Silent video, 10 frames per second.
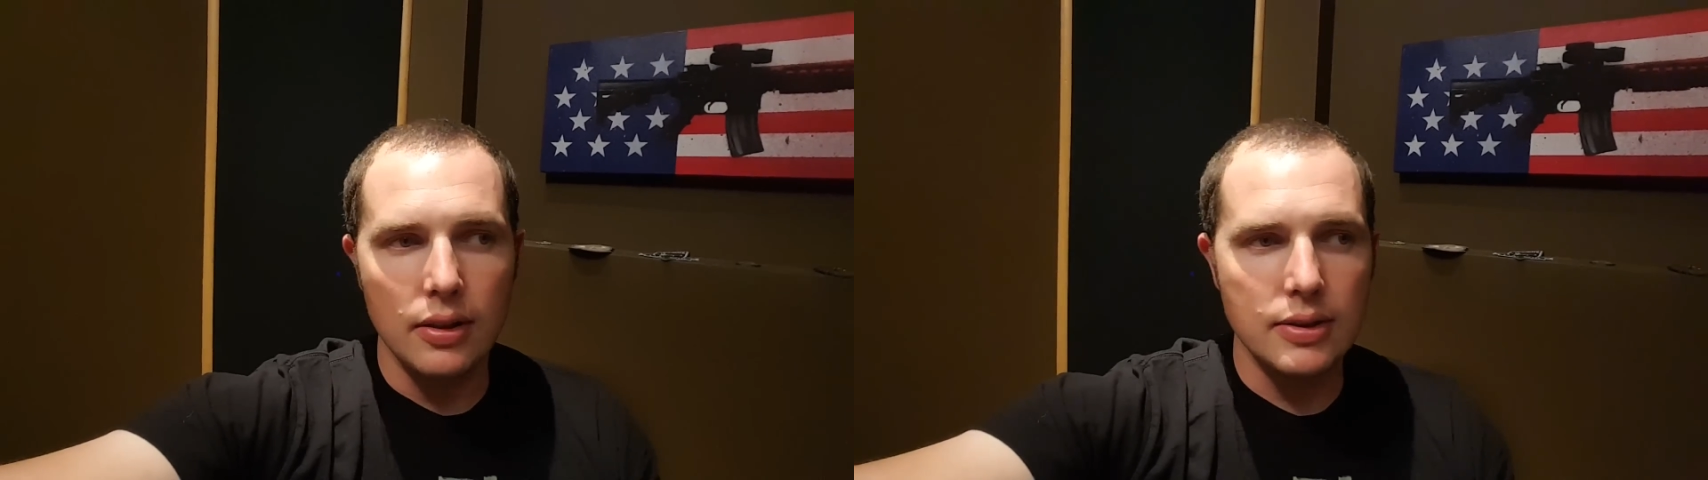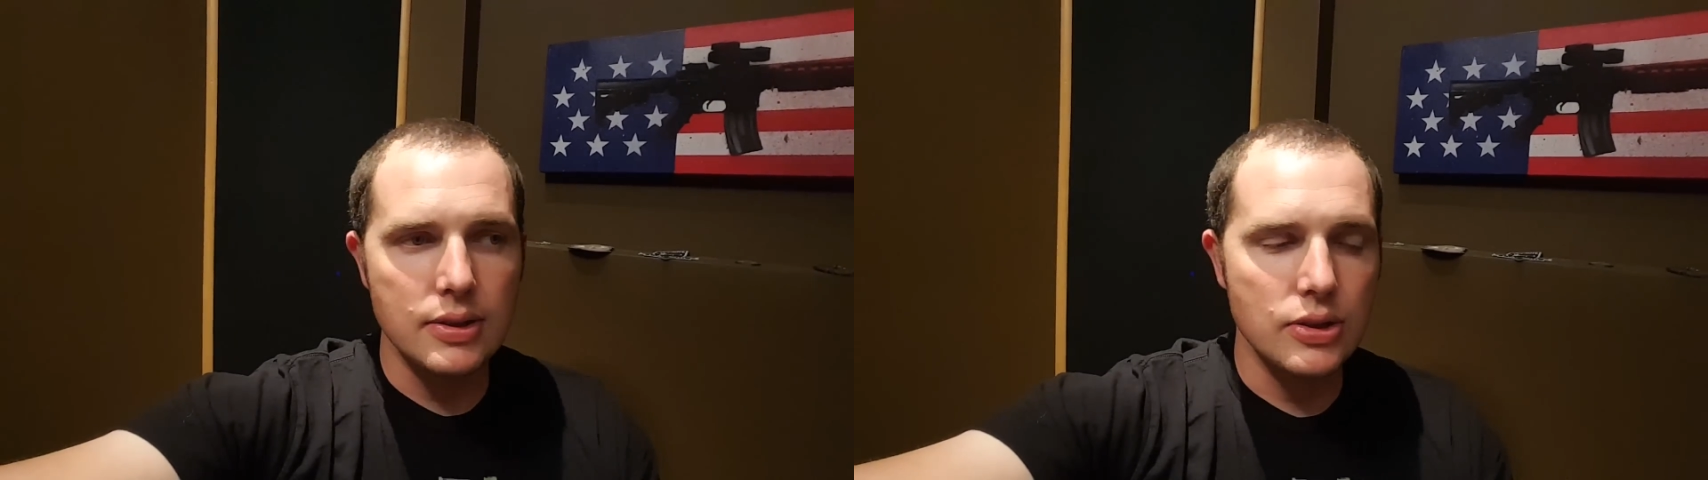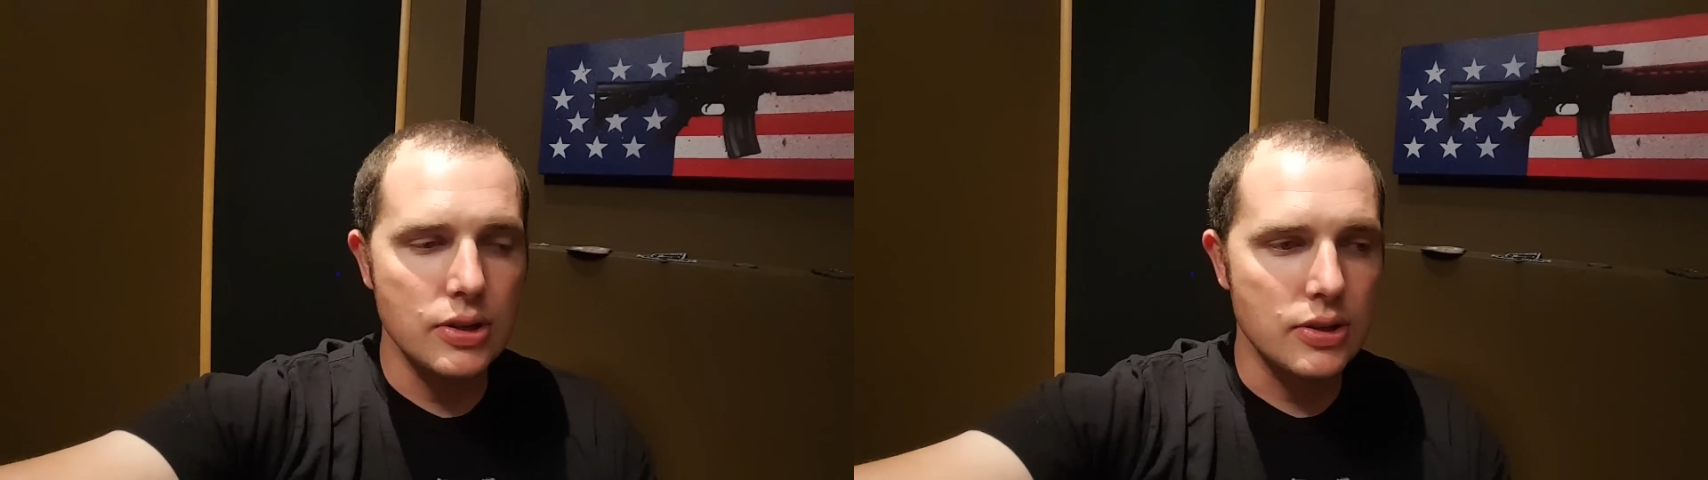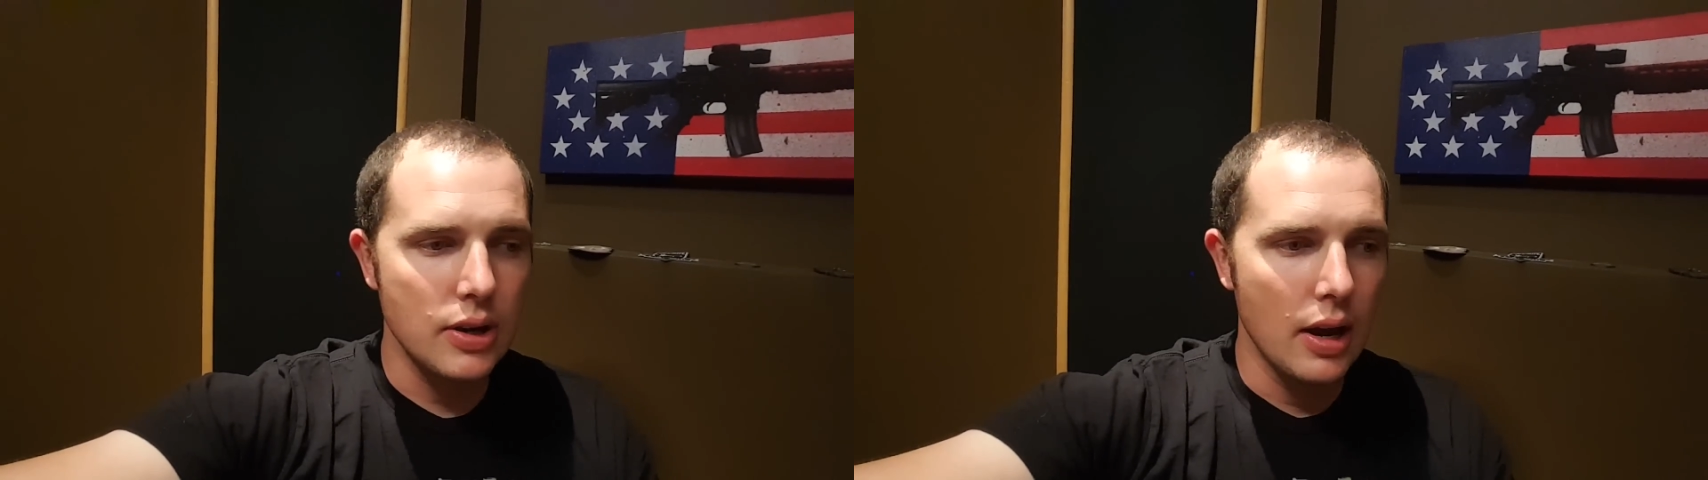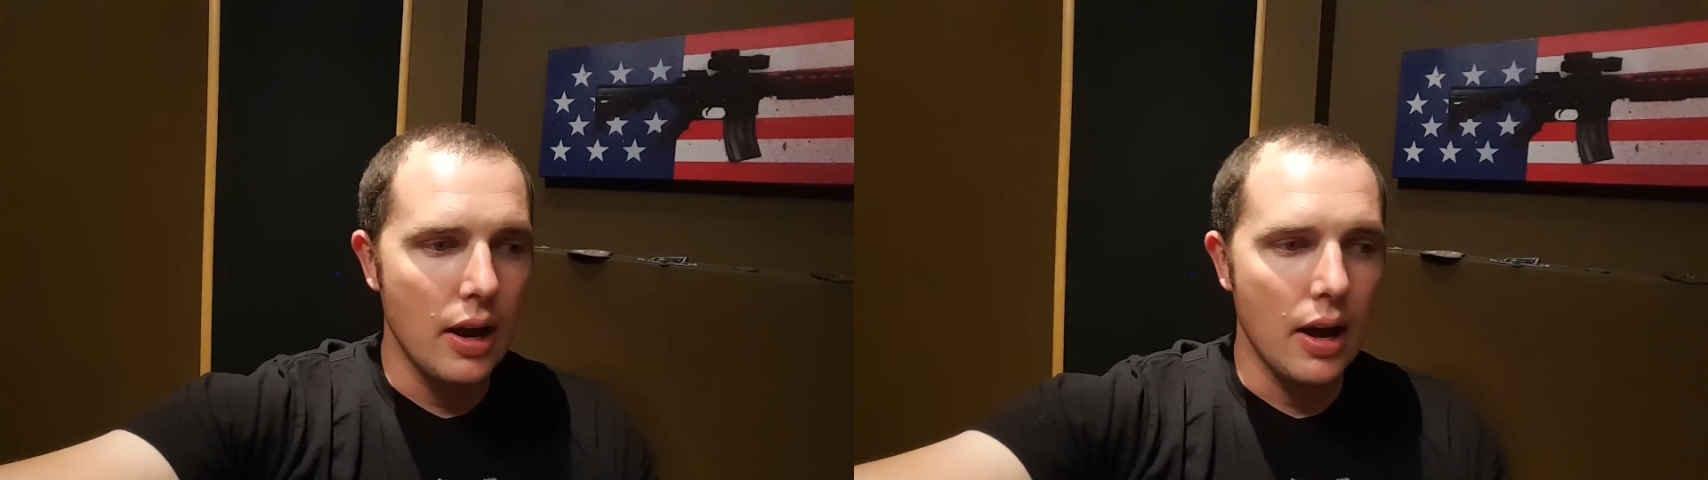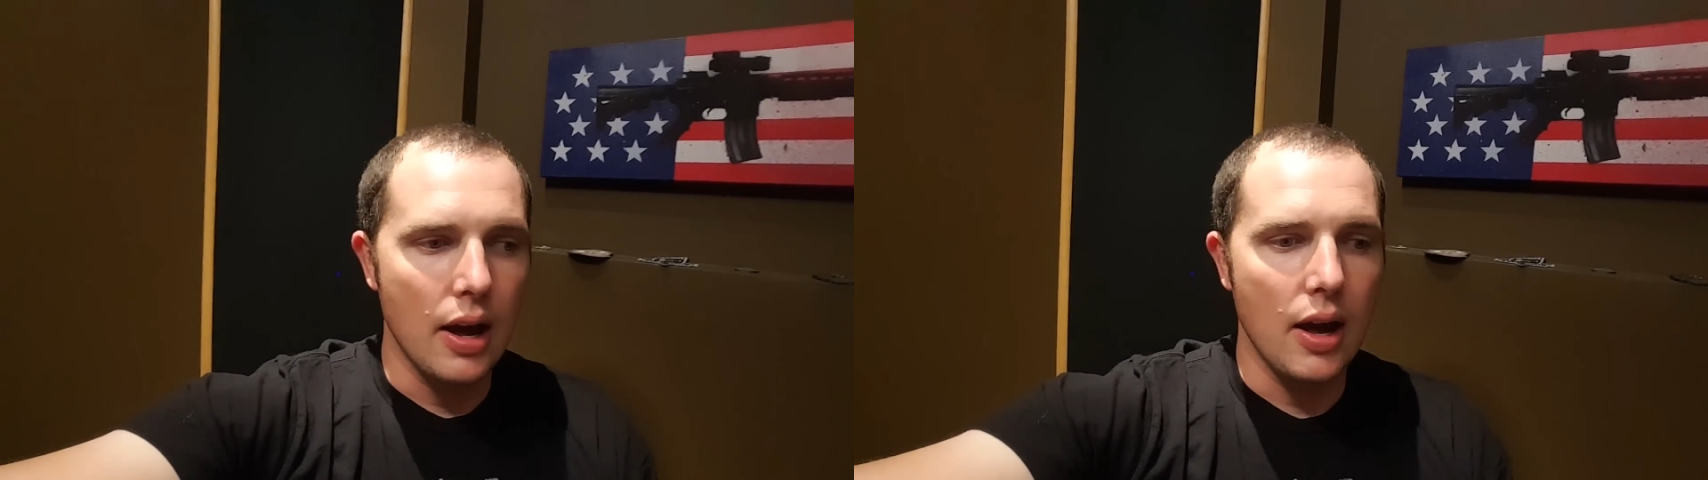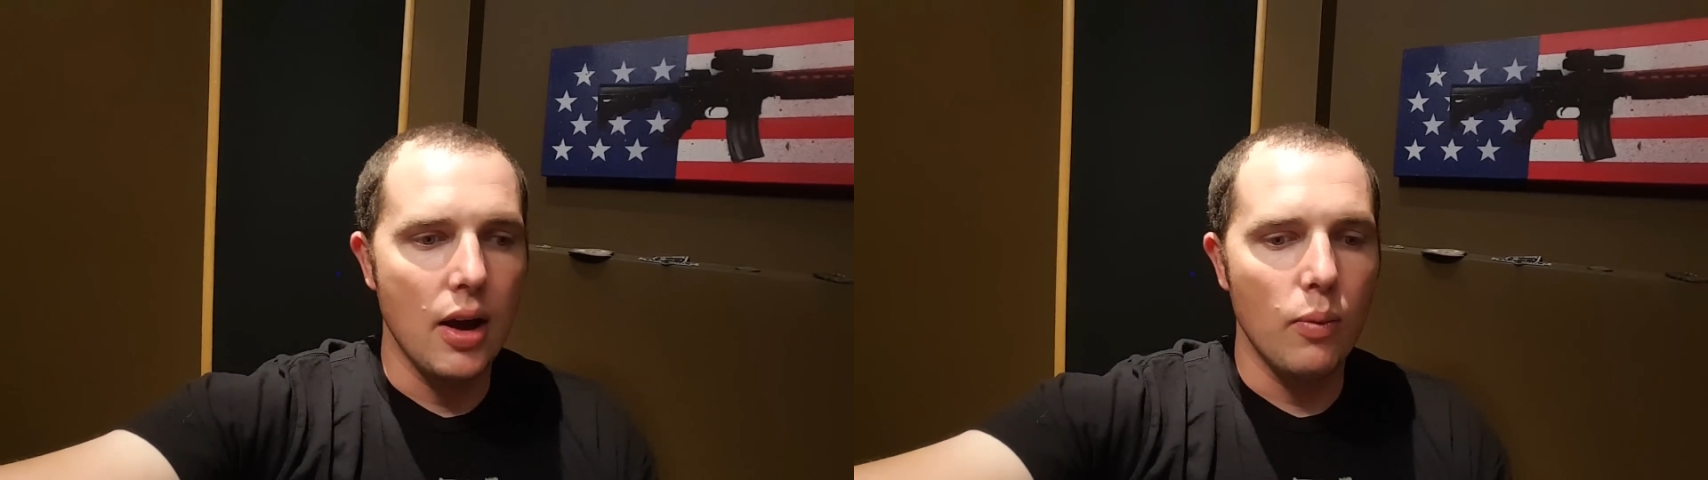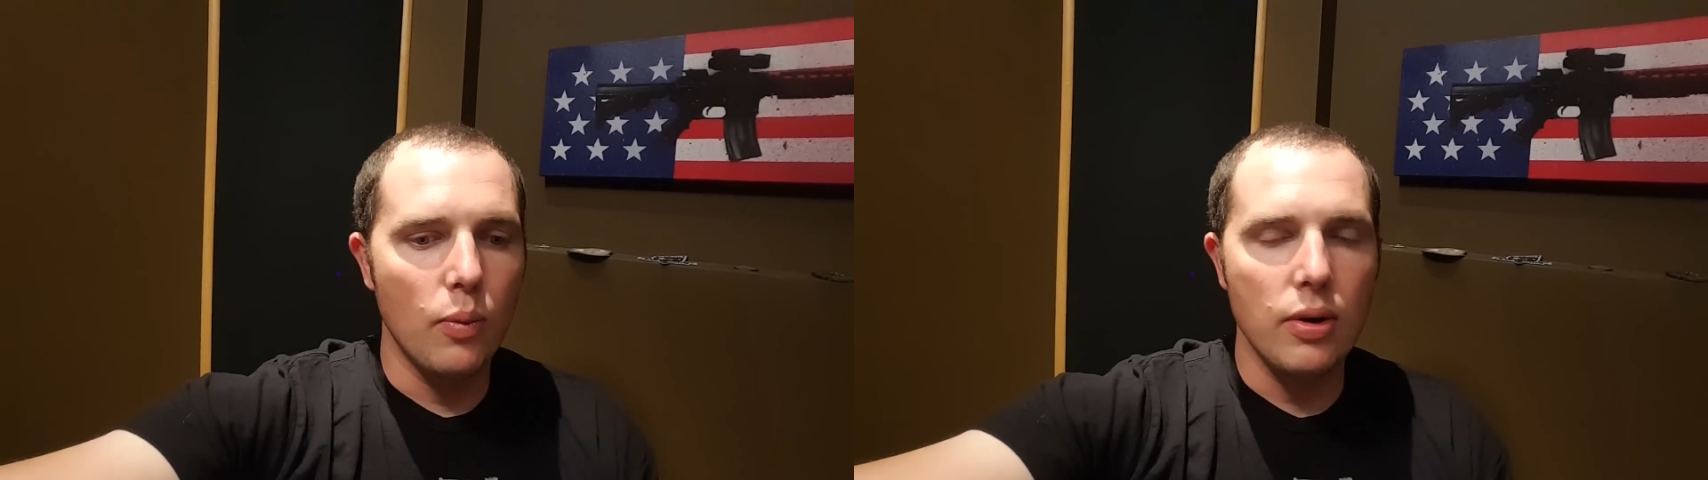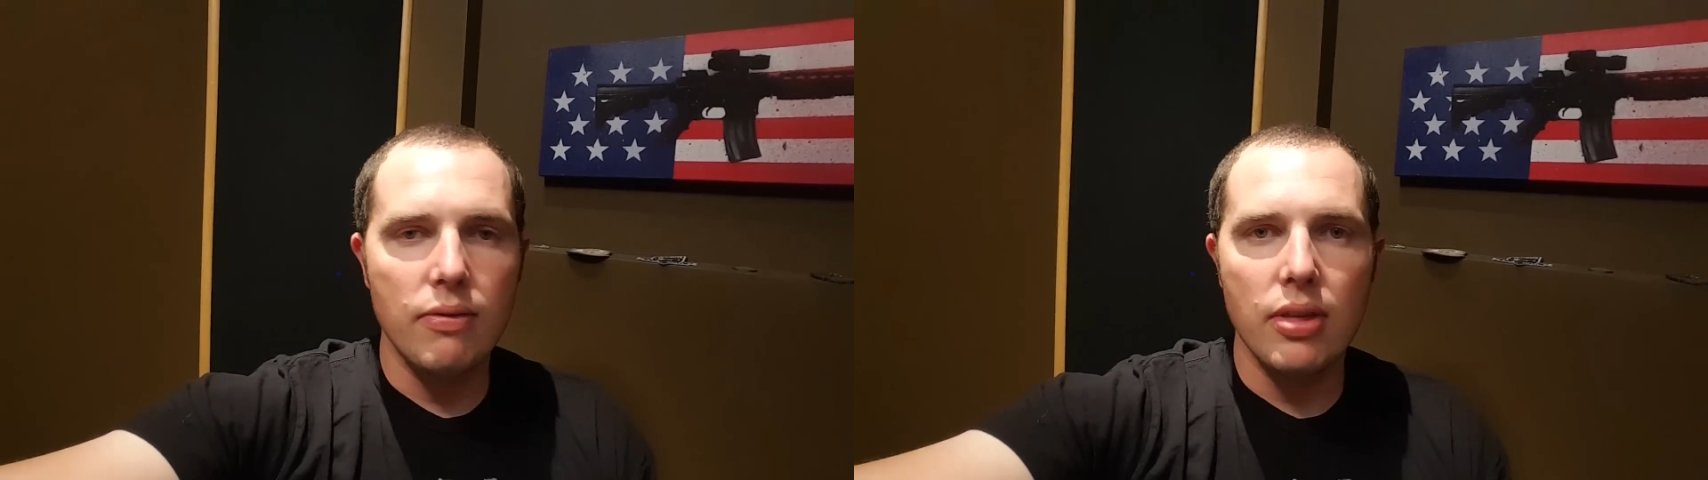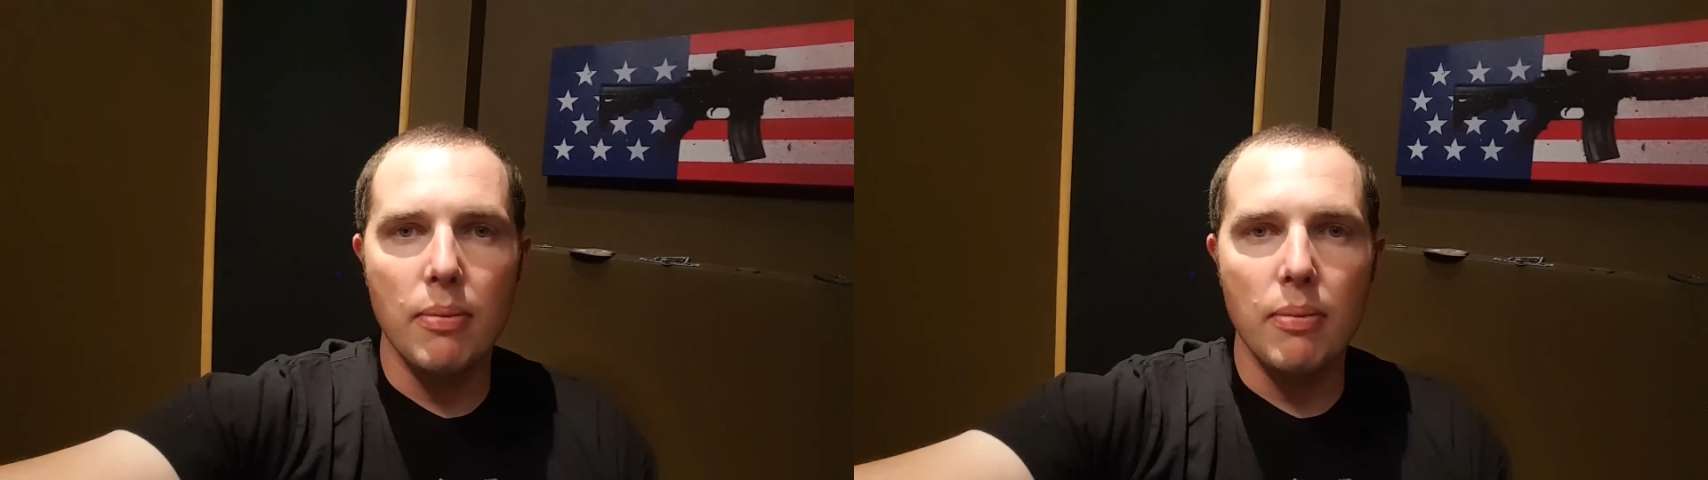This is just one of